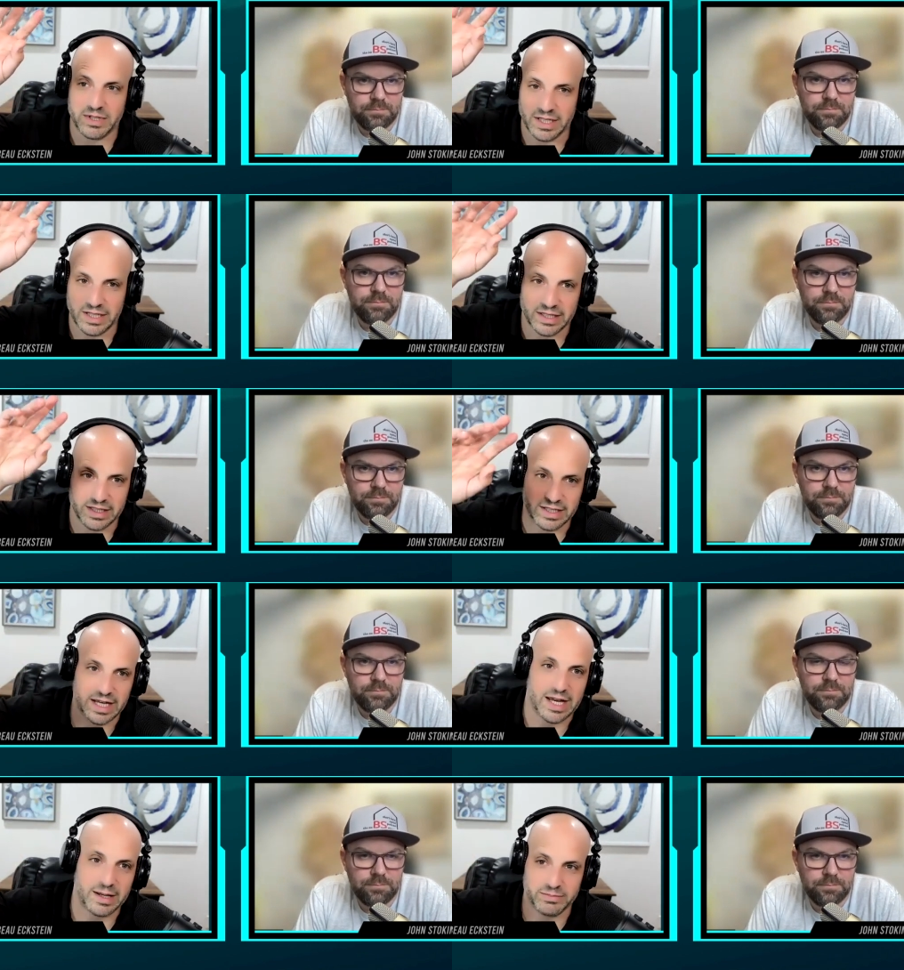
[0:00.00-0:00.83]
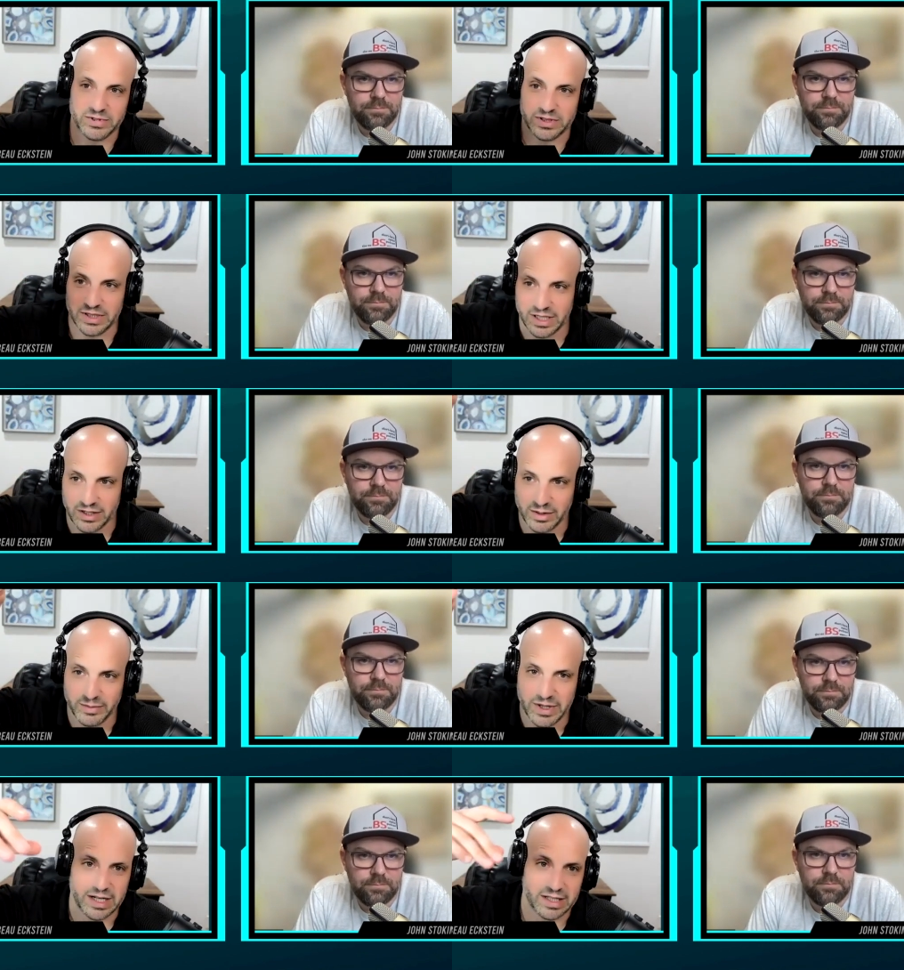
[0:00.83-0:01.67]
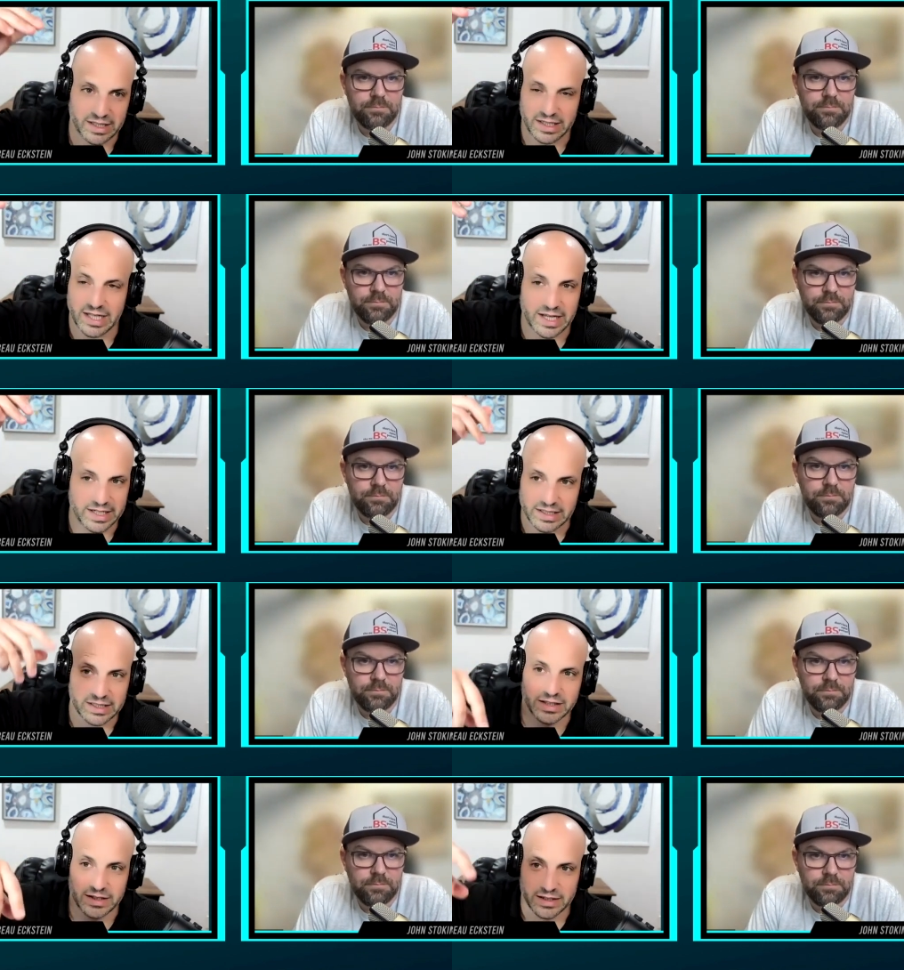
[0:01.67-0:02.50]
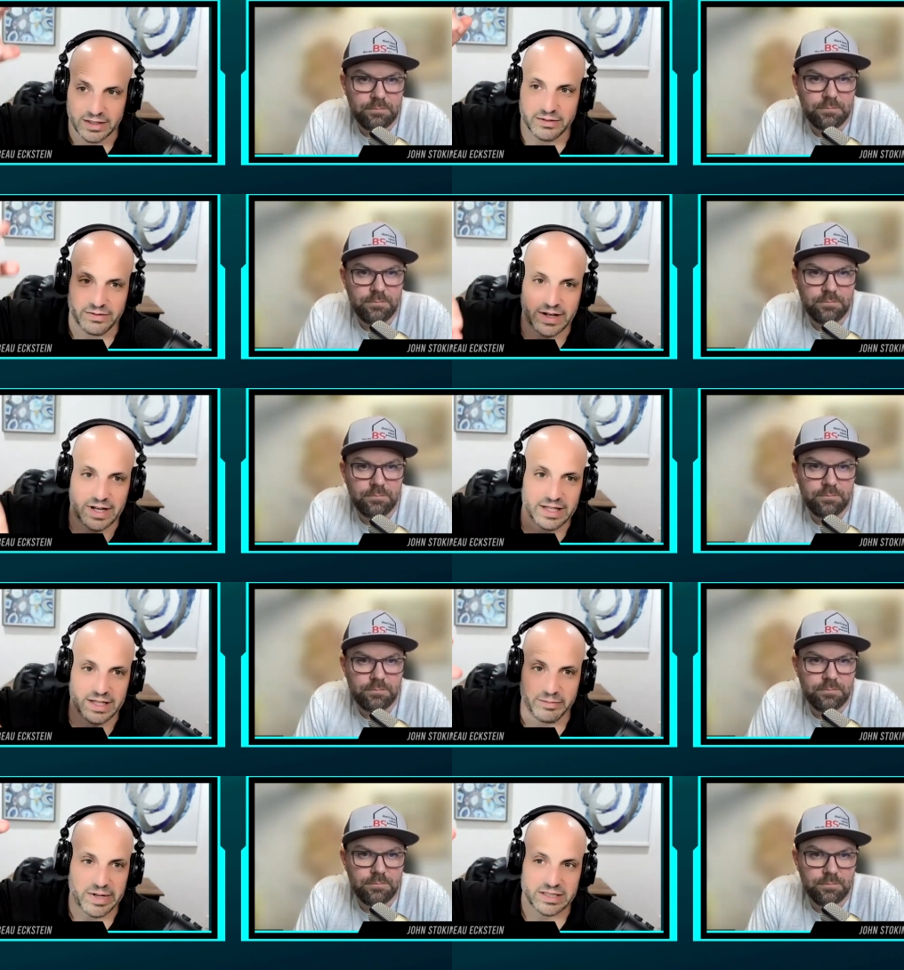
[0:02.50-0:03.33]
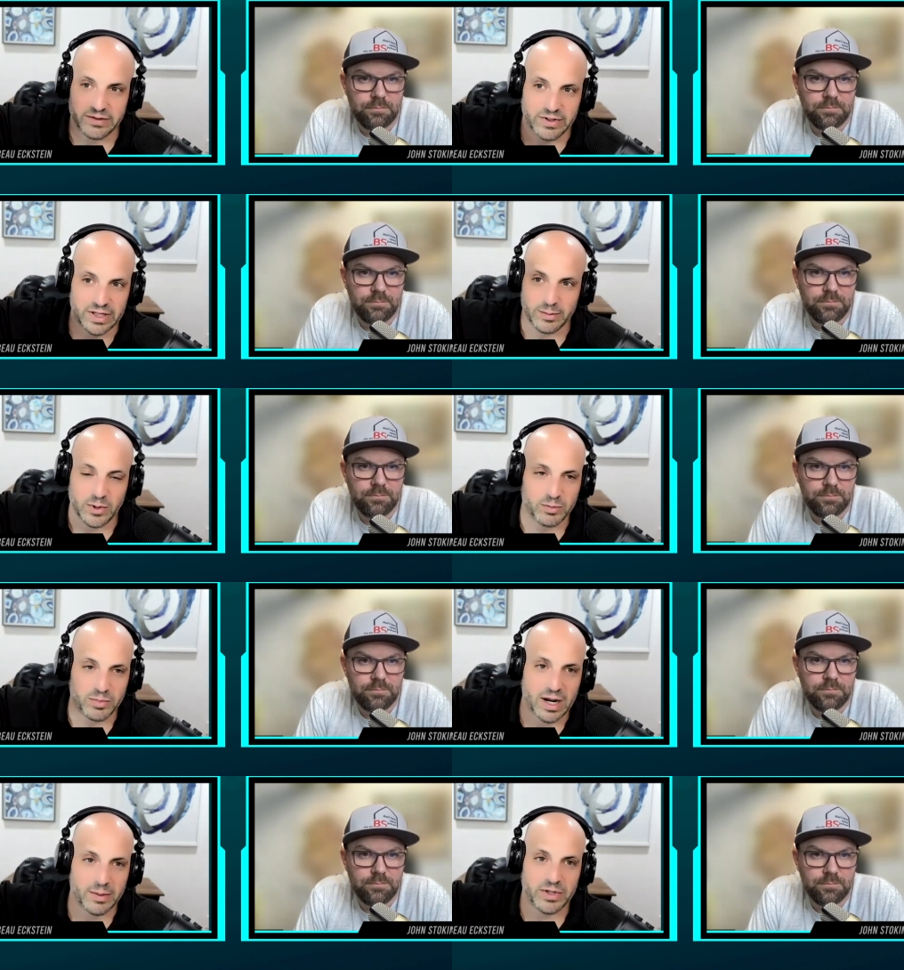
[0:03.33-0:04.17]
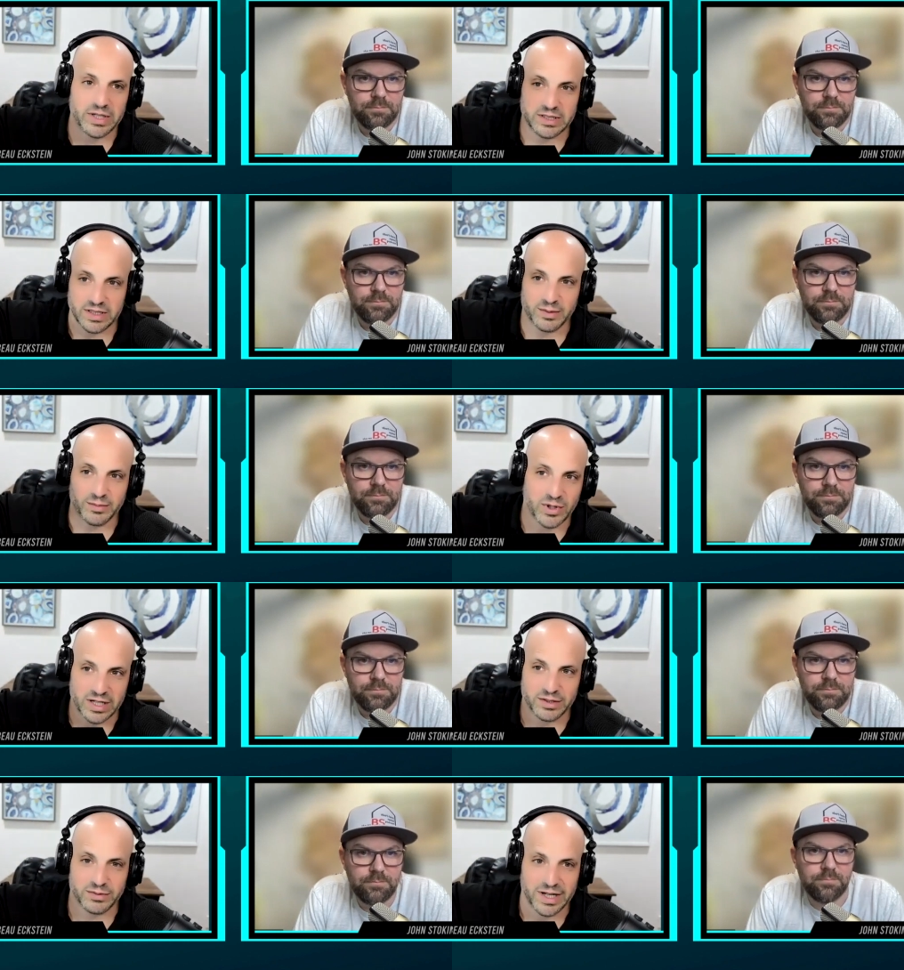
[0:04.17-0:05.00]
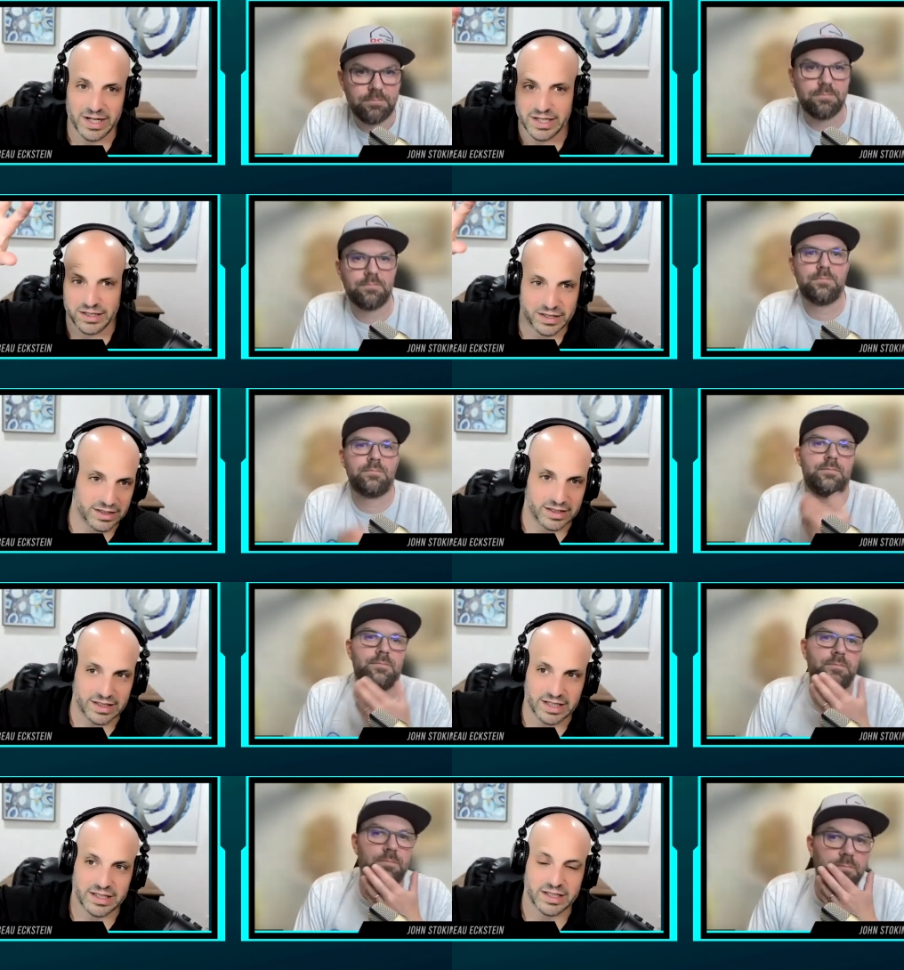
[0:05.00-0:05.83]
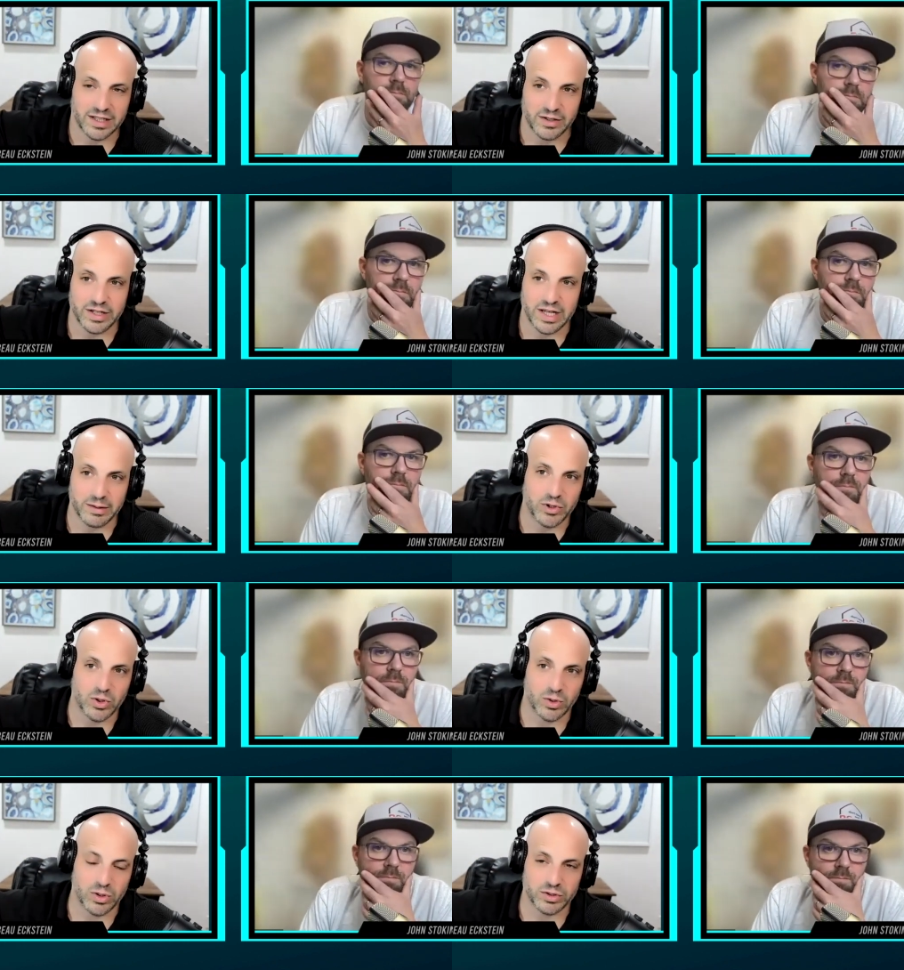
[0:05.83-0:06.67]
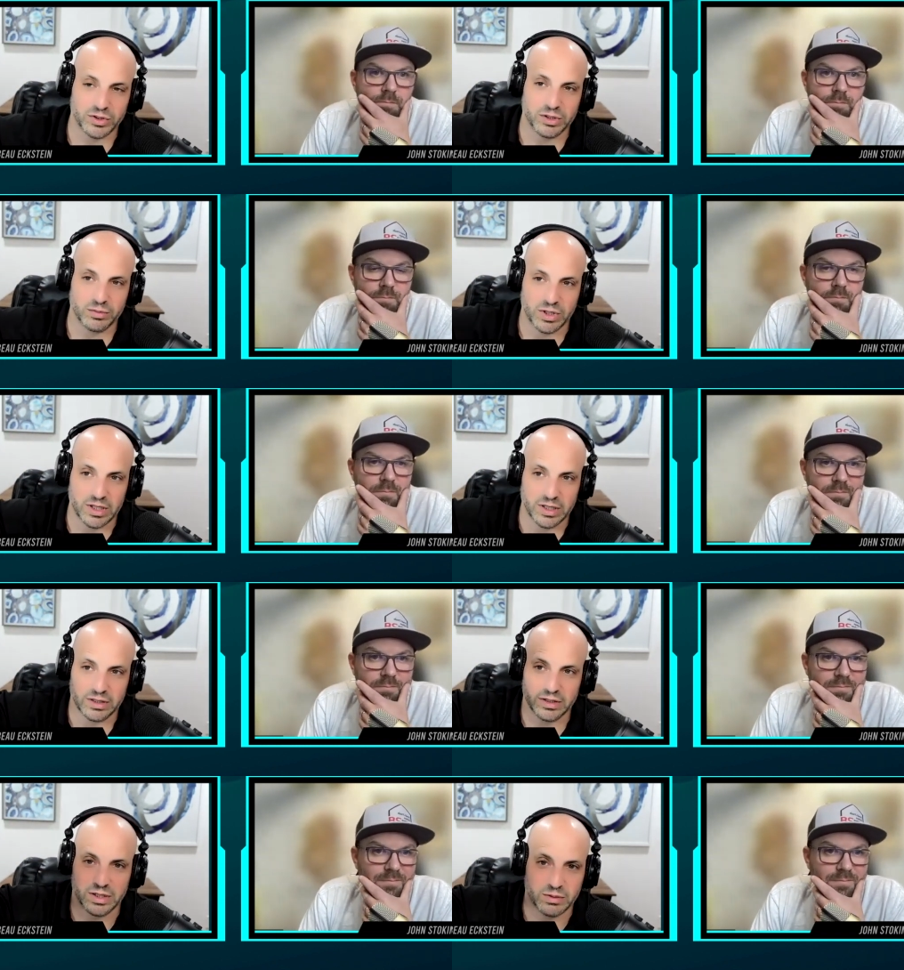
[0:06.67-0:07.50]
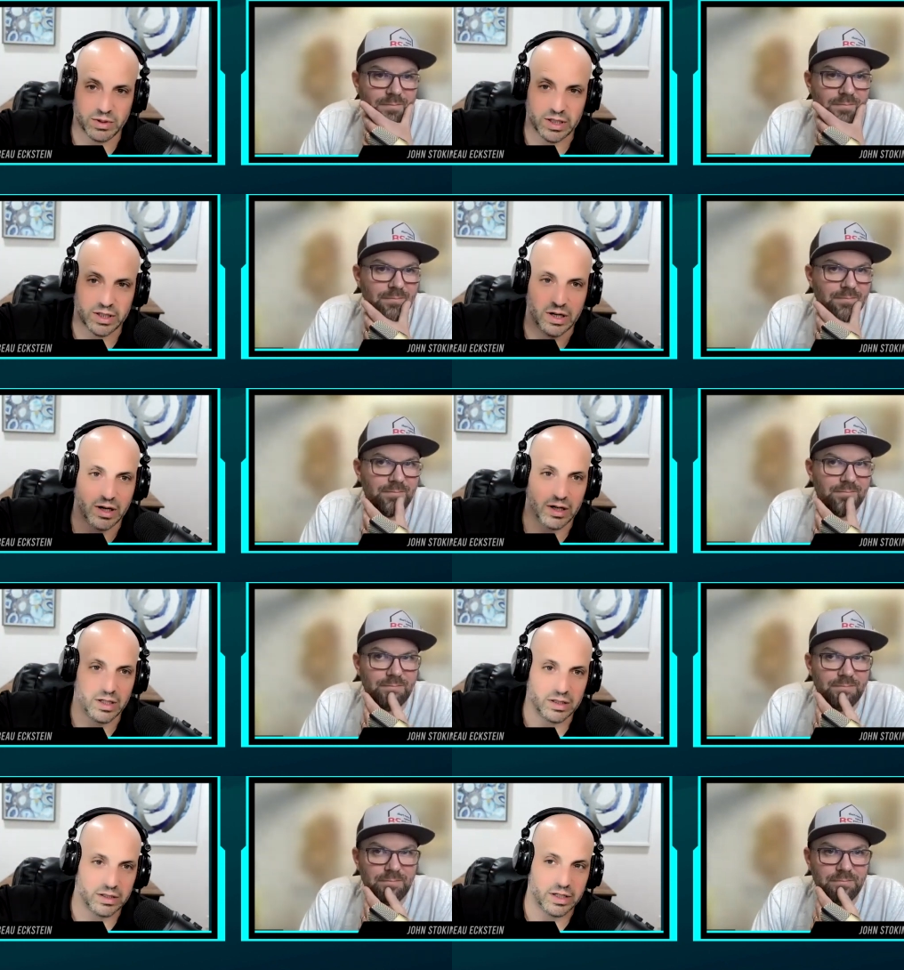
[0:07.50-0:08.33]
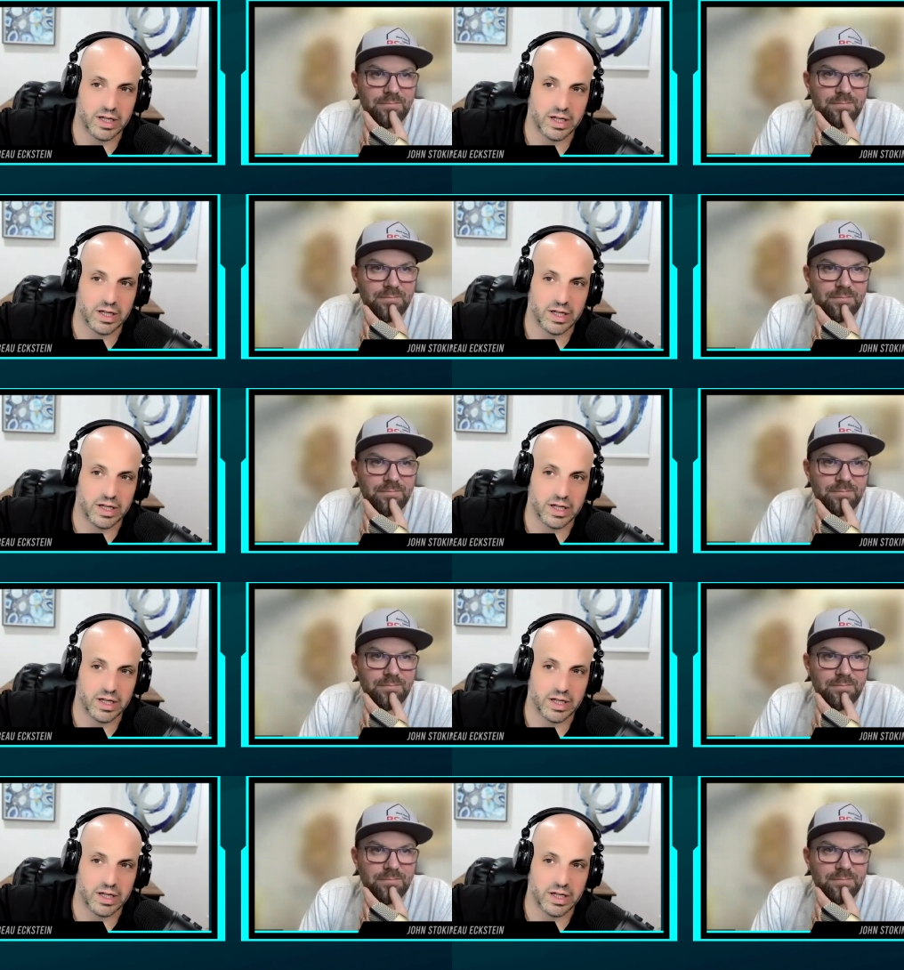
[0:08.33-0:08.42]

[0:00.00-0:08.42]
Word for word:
Speaker 1: The and the app's gonna automatically like find the best available properties in our price range and like, okay, cool. Do you want to do you want a car?